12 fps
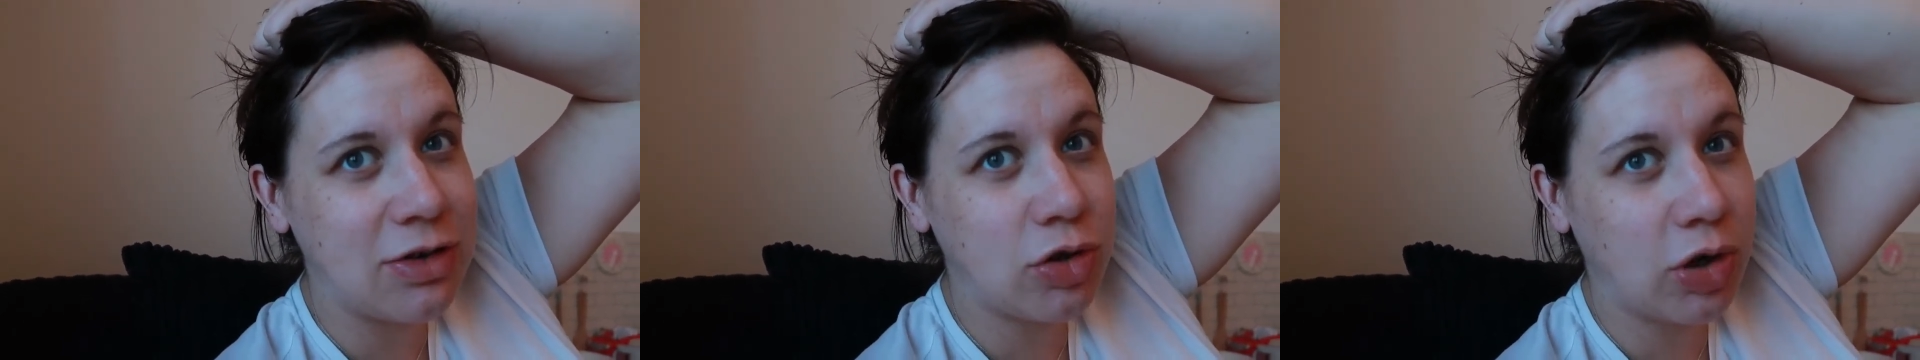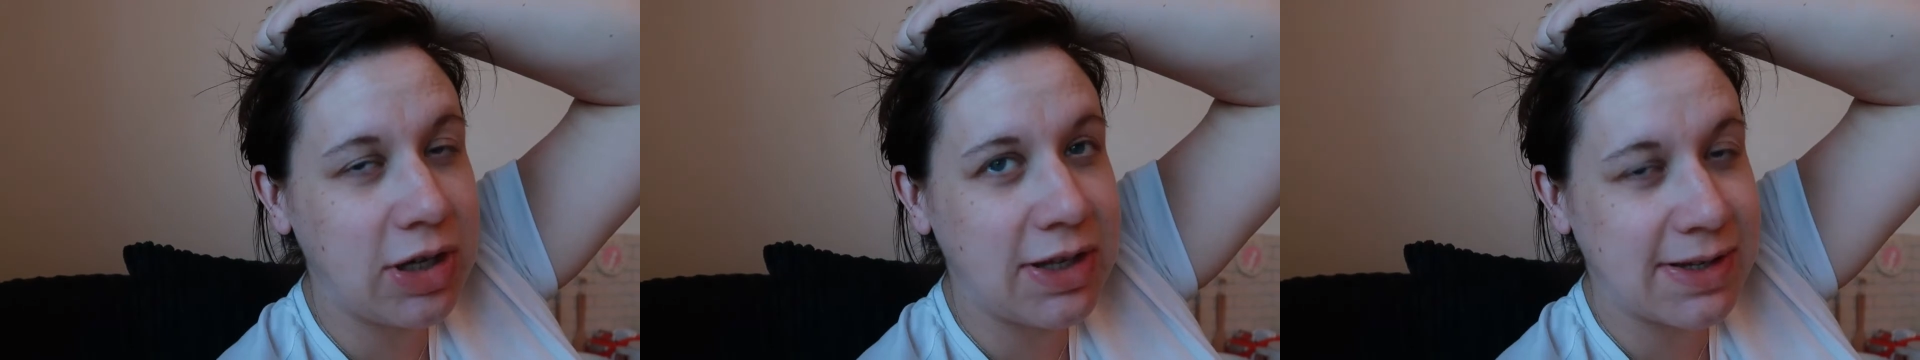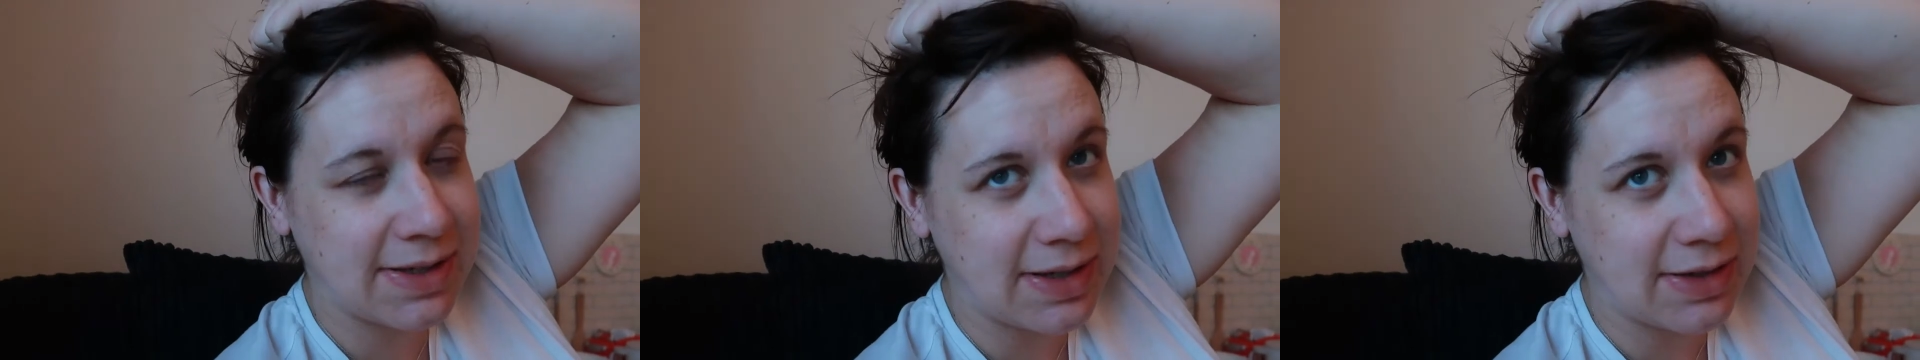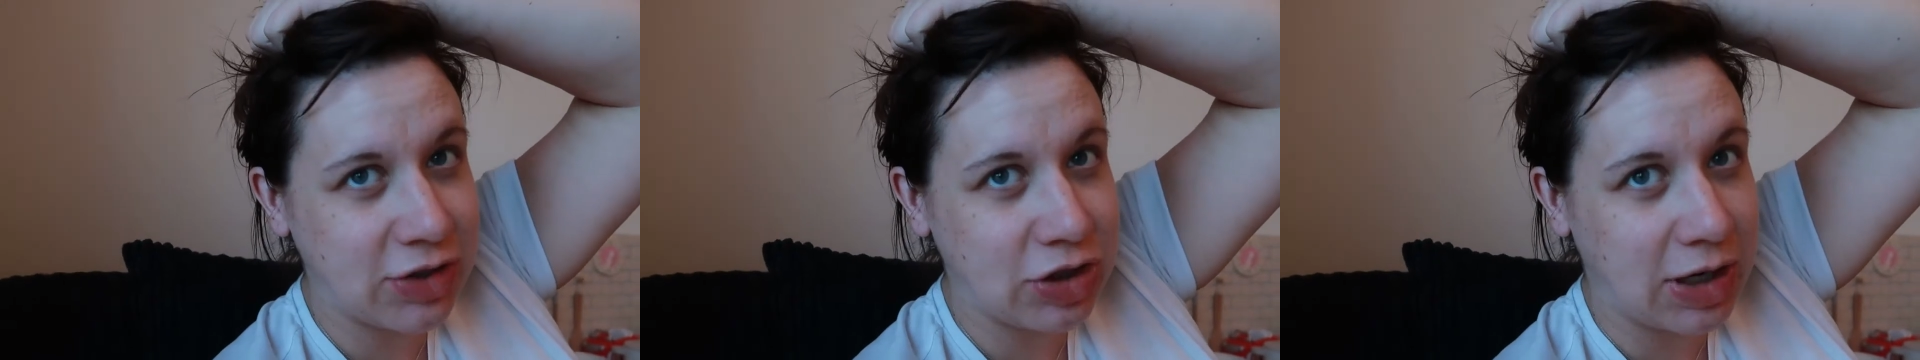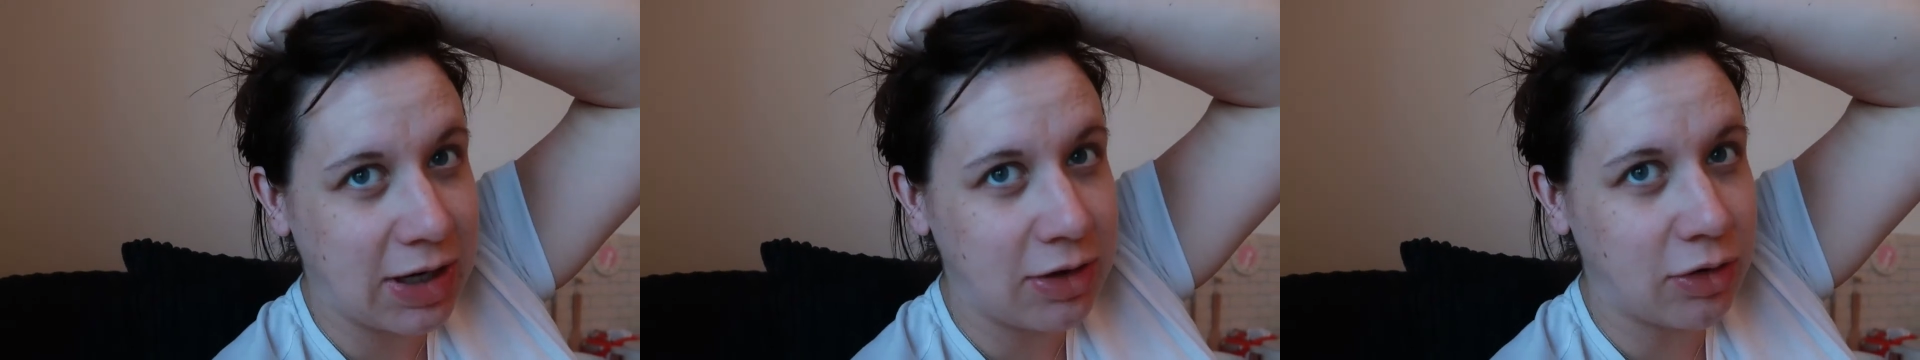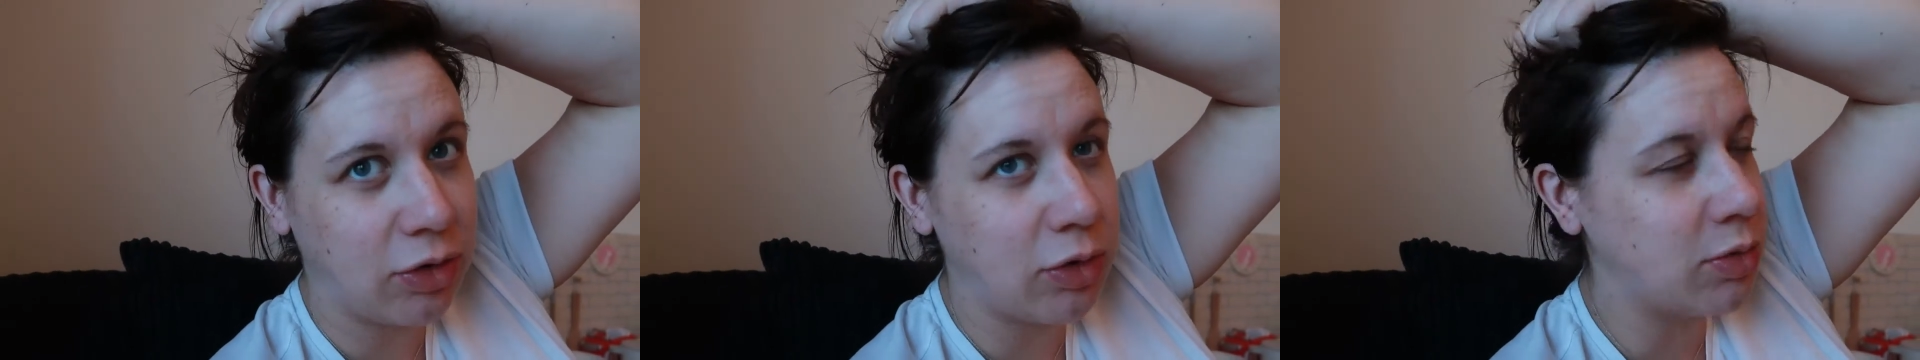enjoyed the
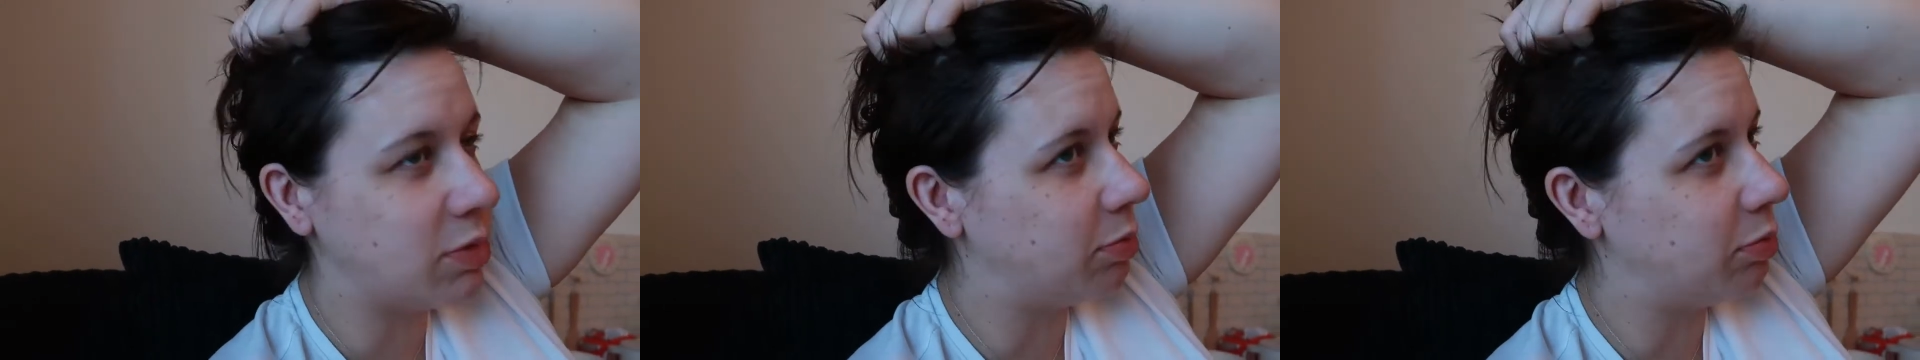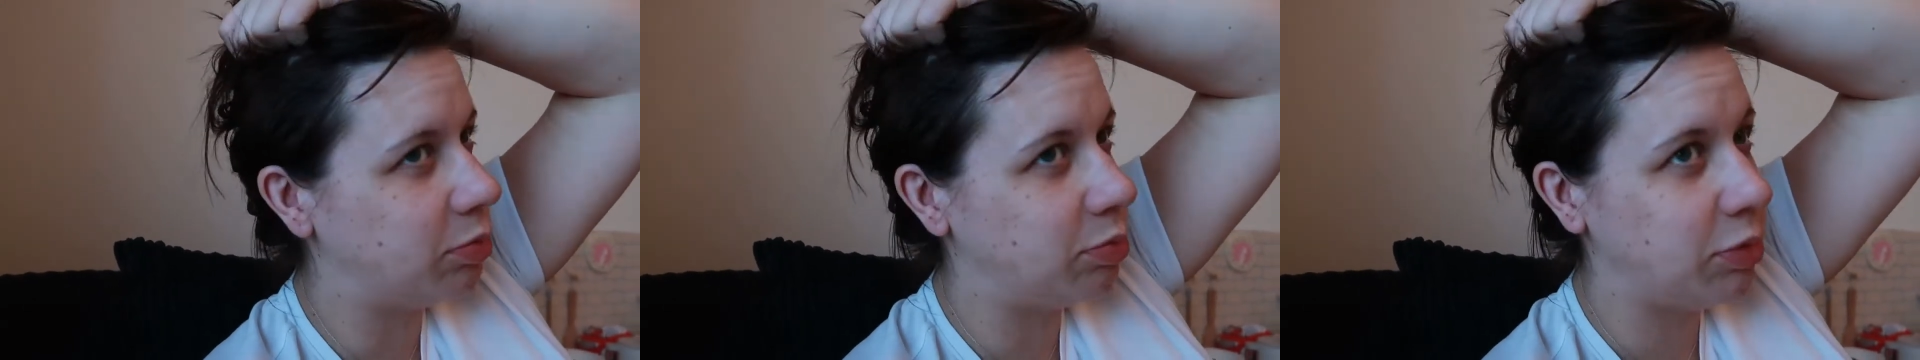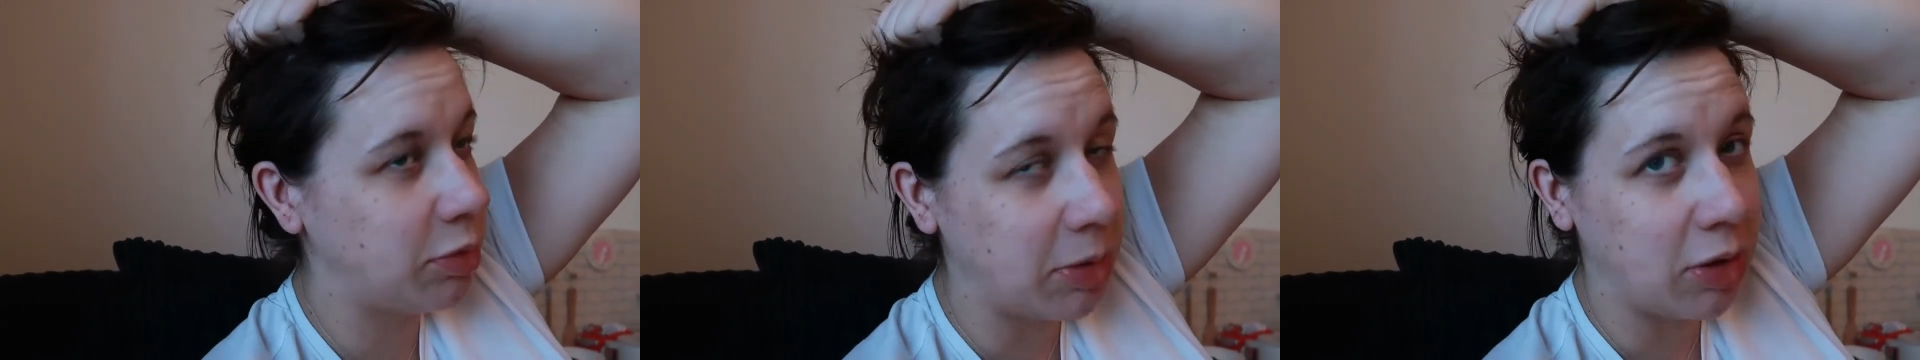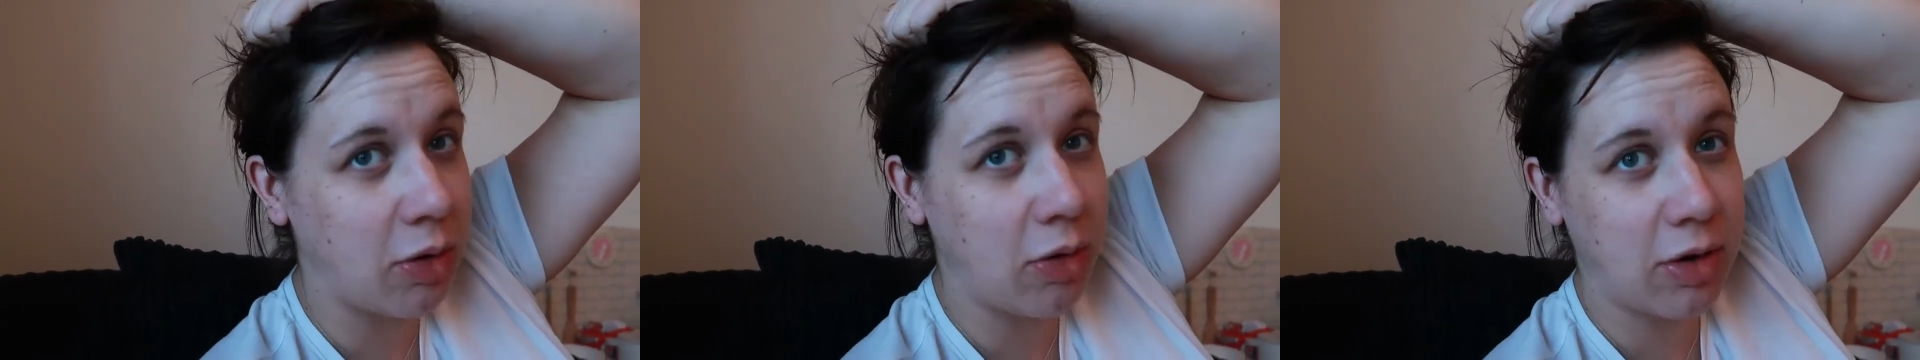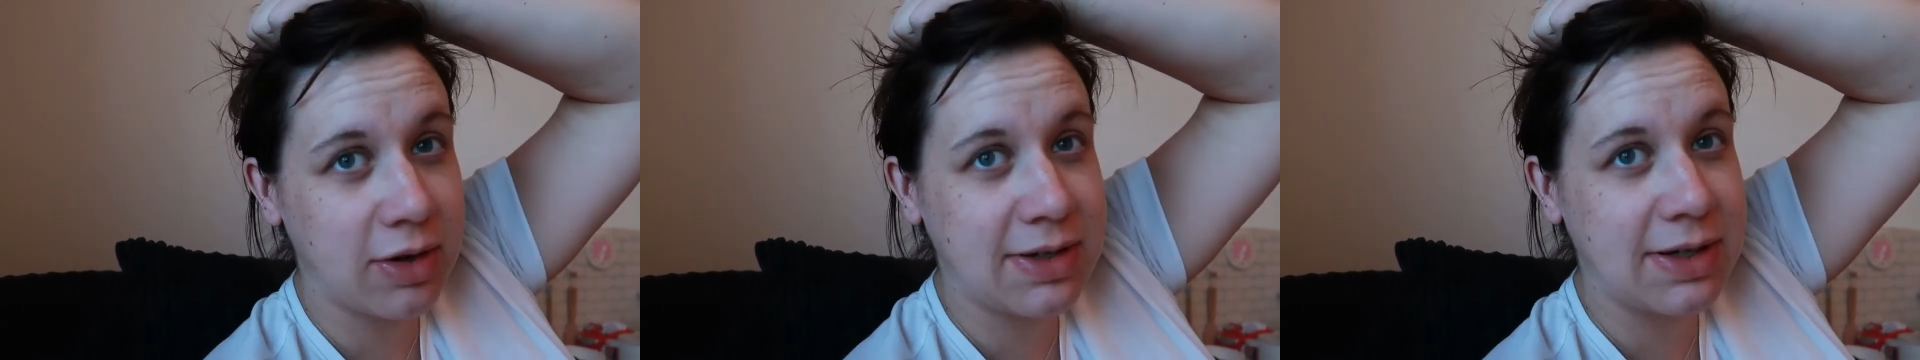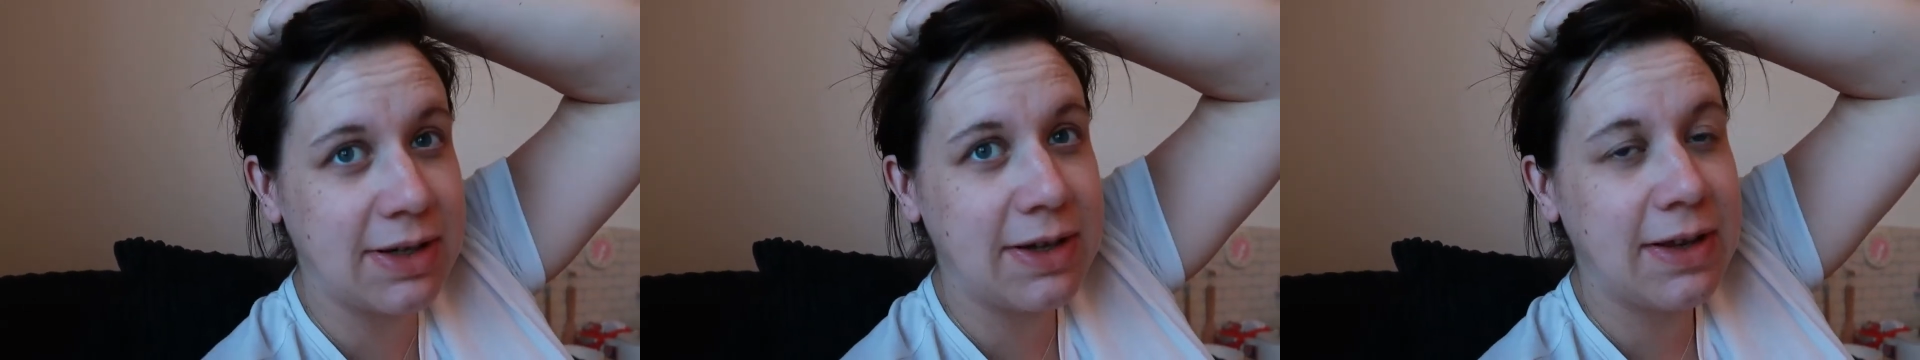sunshine although it was blooming
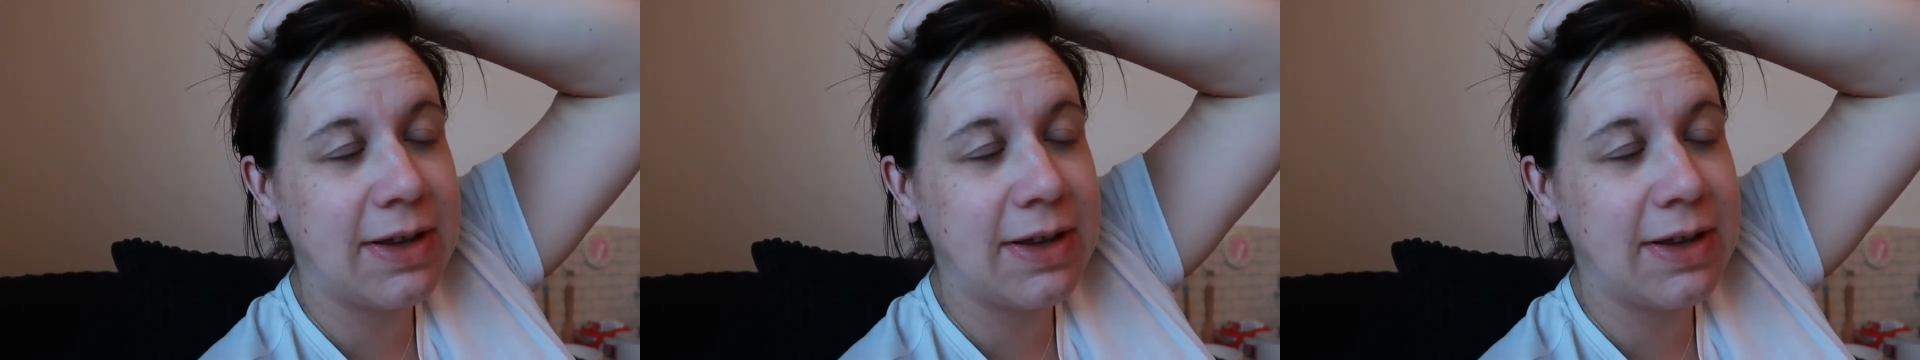hot